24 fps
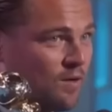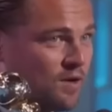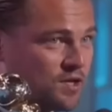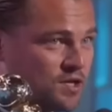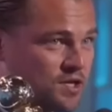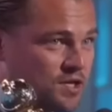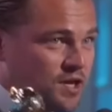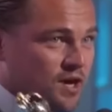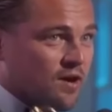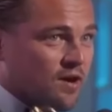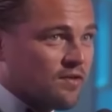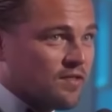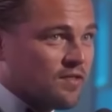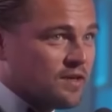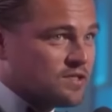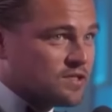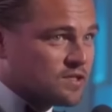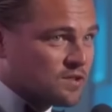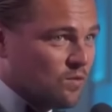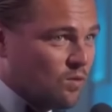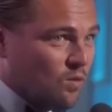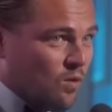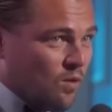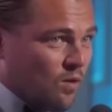I want to share
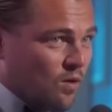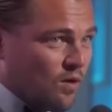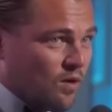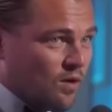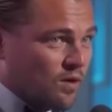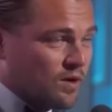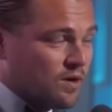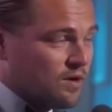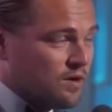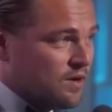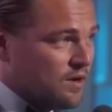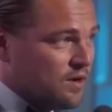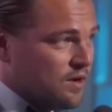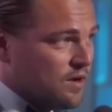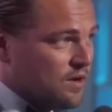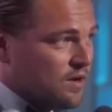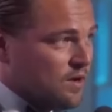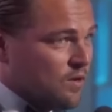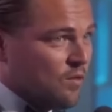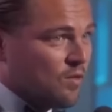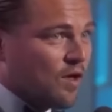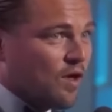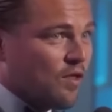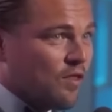this award
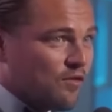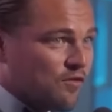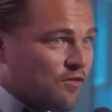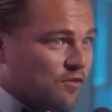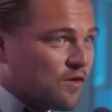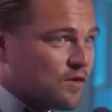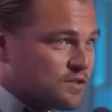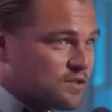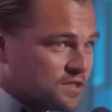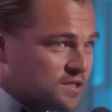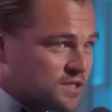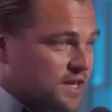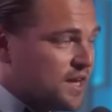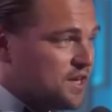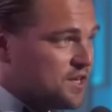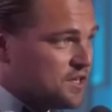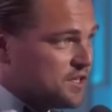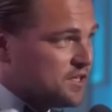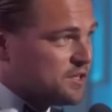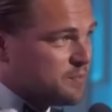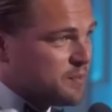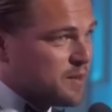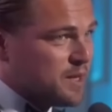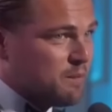with all the First
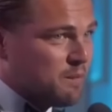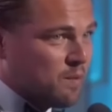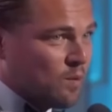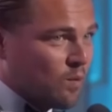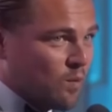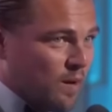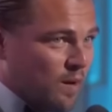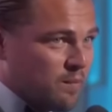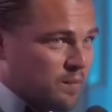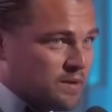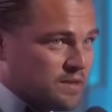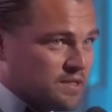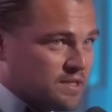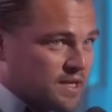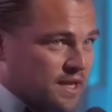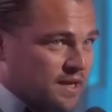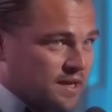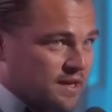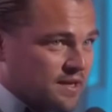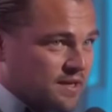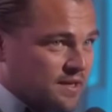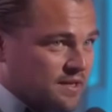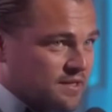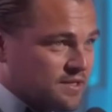Nations people
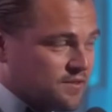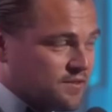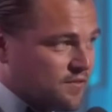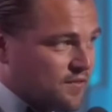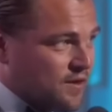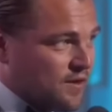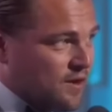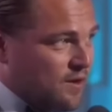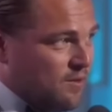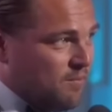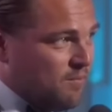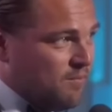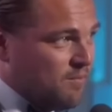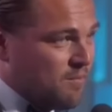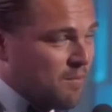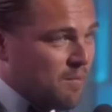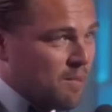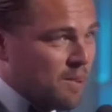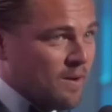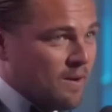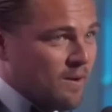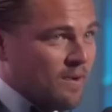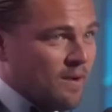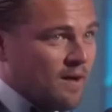represented in this film,
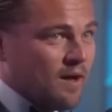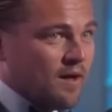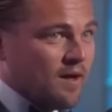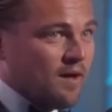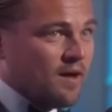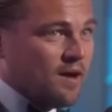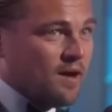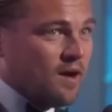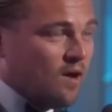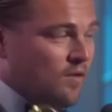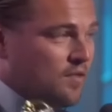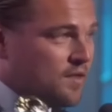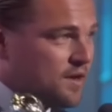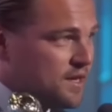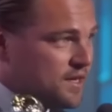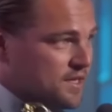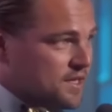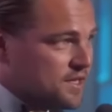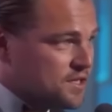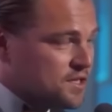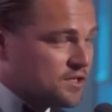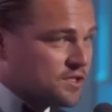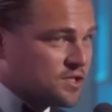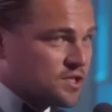and all the
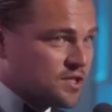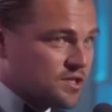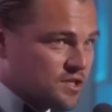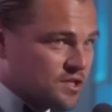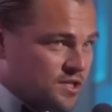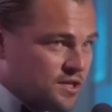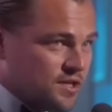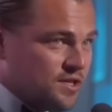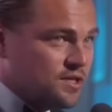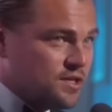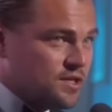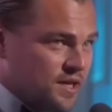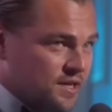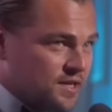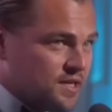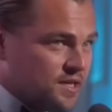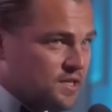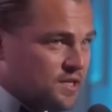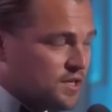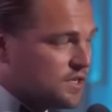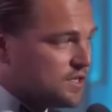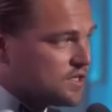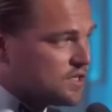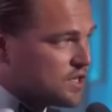
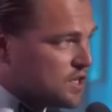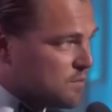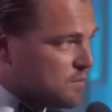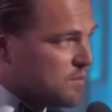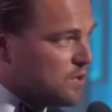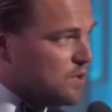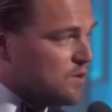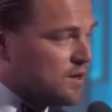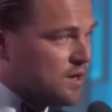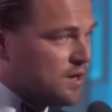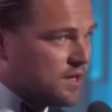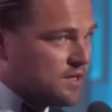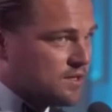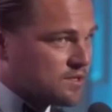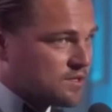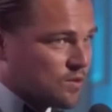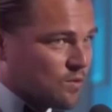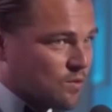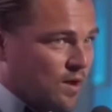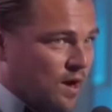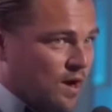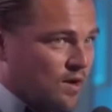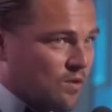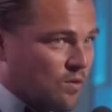indigenous
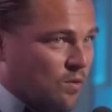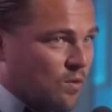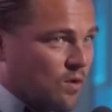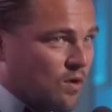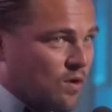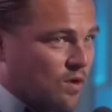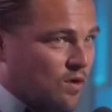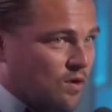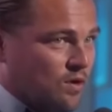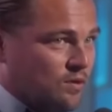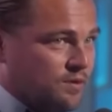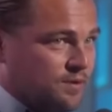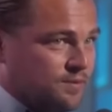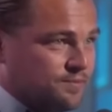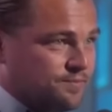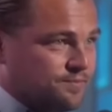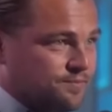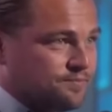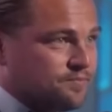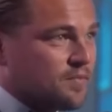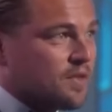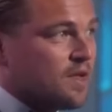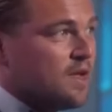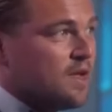communities around the world.